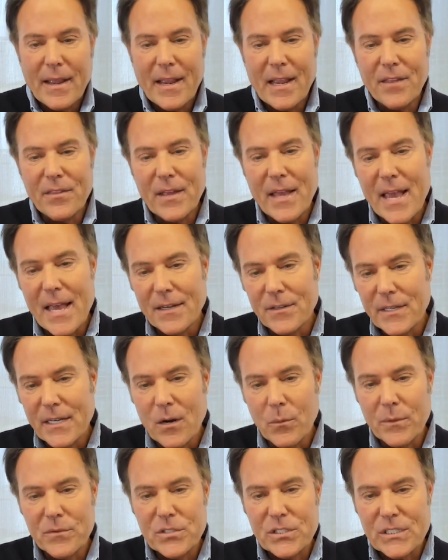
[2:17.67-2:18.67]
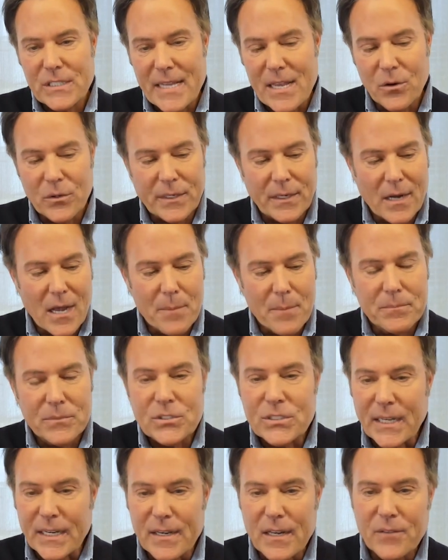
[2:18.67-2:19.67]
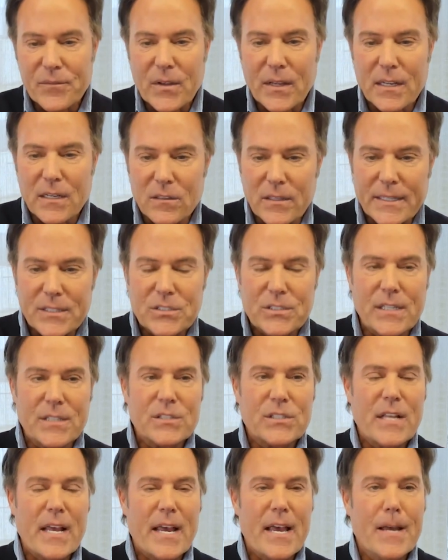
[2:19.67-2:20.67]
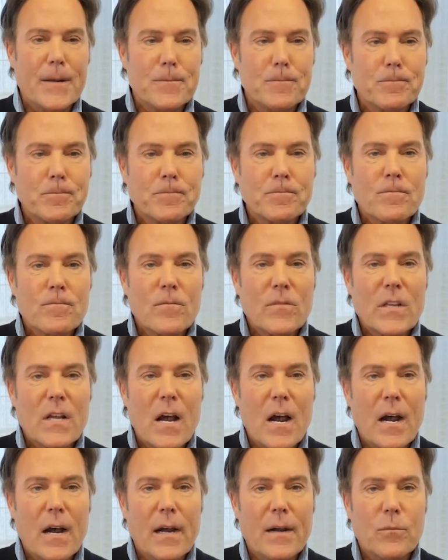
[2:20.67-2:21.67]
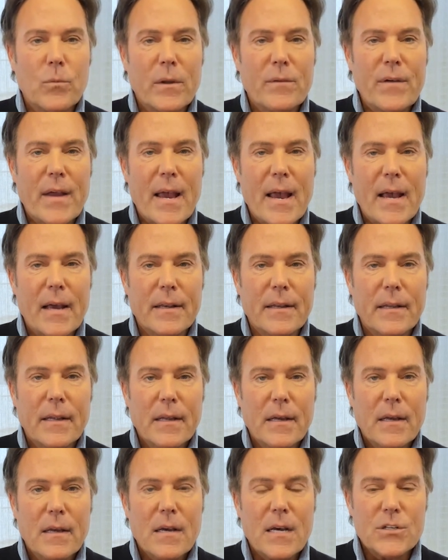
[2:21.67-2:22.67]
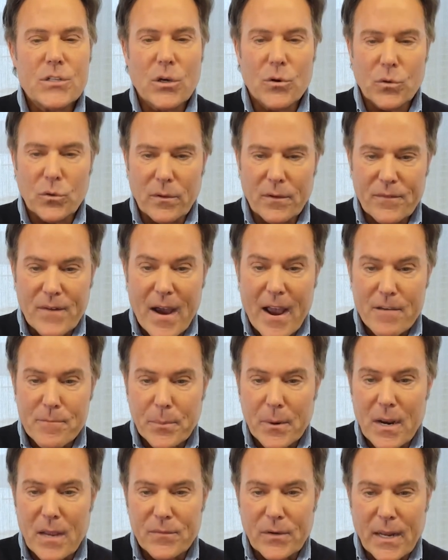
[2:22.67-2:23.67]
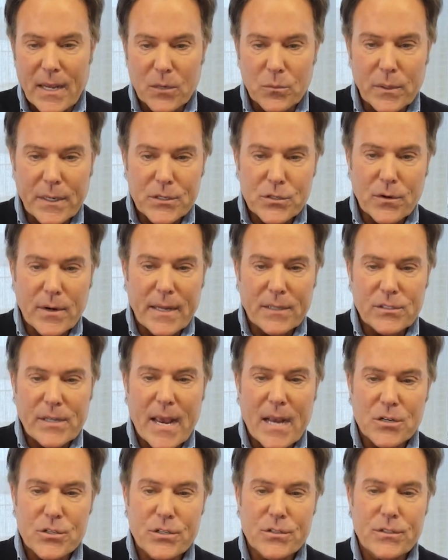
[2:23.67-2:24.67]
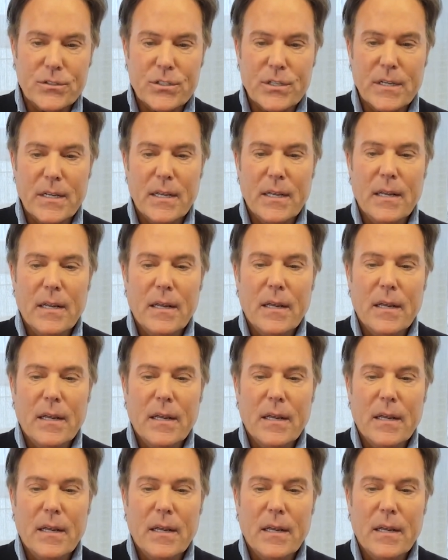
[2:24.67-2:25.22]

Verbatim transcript: And then, you know, we've scaled it up significantly since then. Uh, we've had a total of five private equity transactions.